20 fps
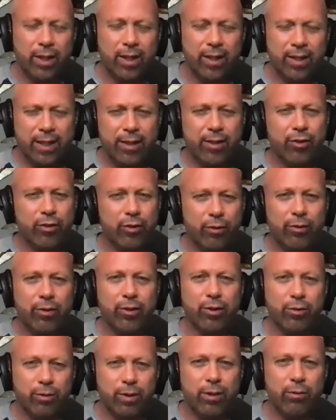that don't
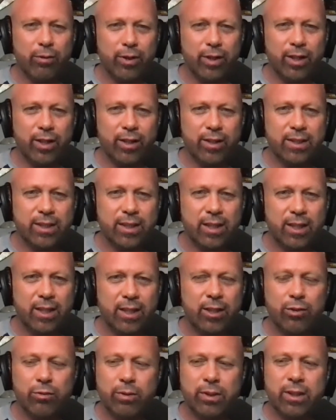agree with us
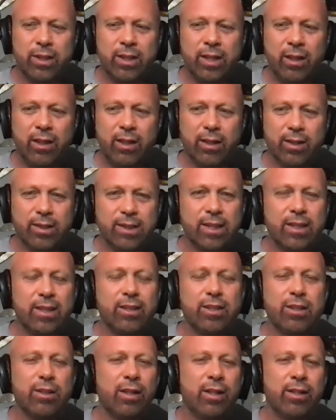is ridiculous. And
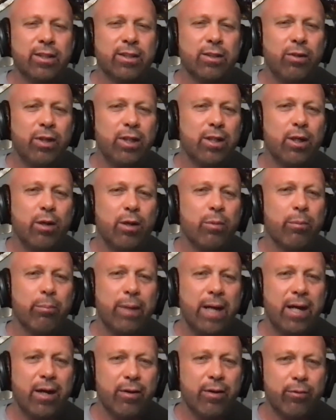it's it's only come
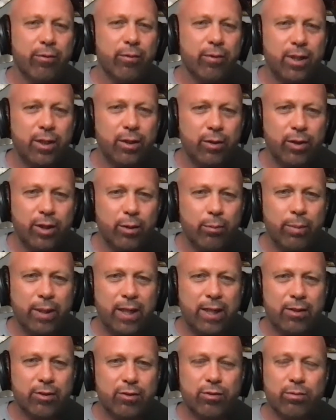about you know in the
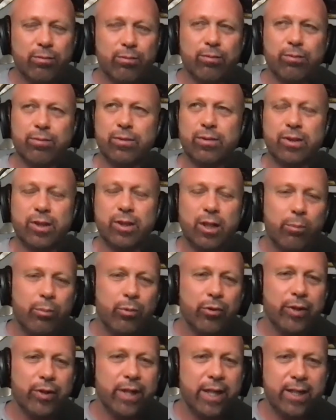past
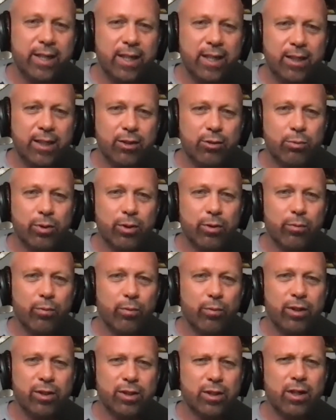couple decades where
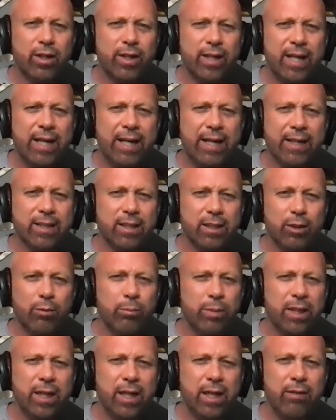we started mm-hmm. acting and
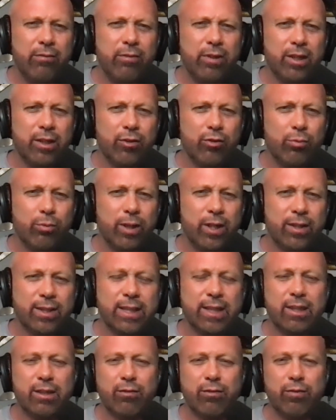behaving this way it's
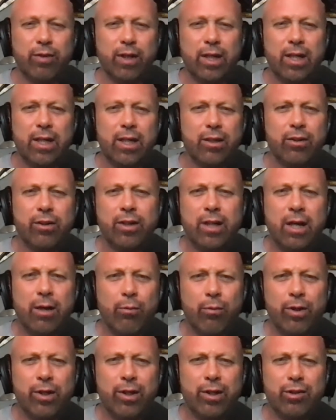like if you're not
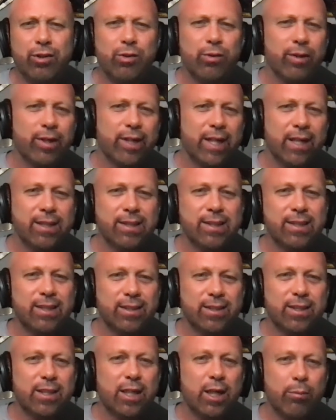with us you're against
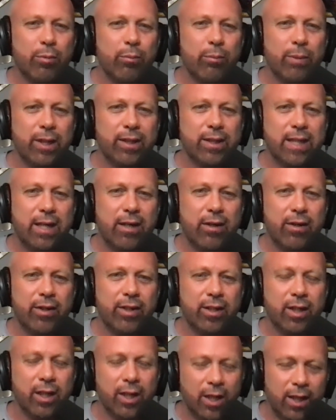this type of
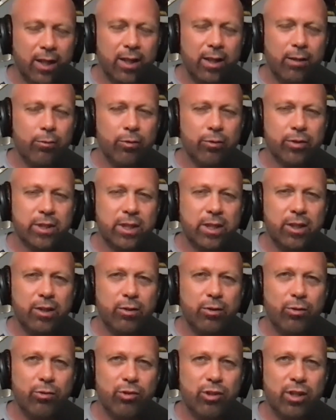mentality i won't tell you
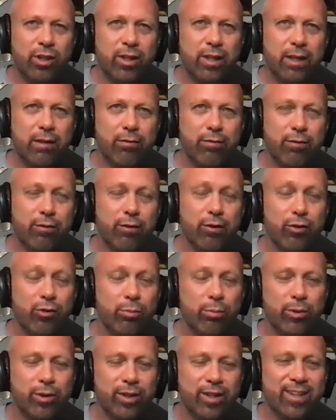who said that first but